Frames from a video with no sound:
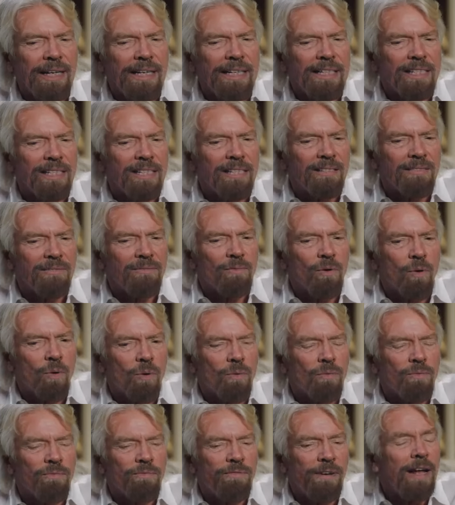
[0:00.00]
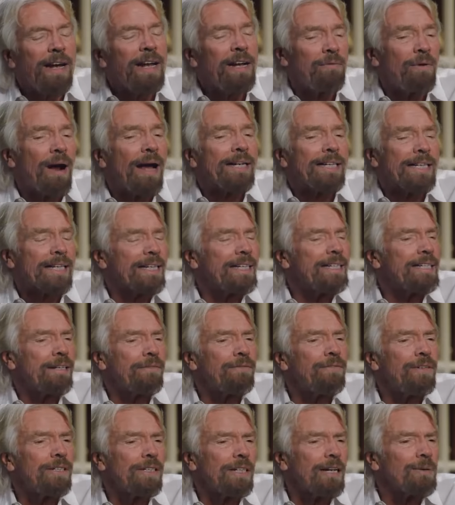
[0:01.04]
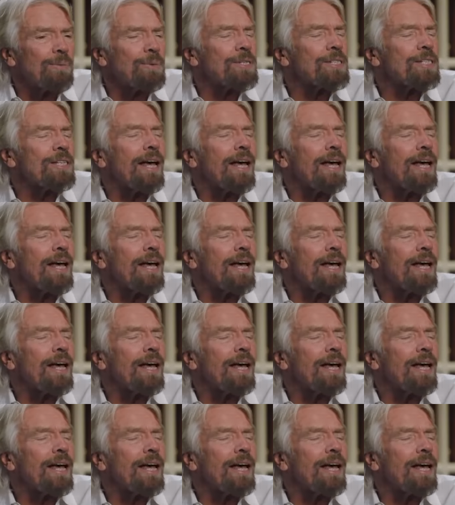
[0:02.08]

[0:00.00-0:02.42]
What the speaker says: It's fairly radically different, I would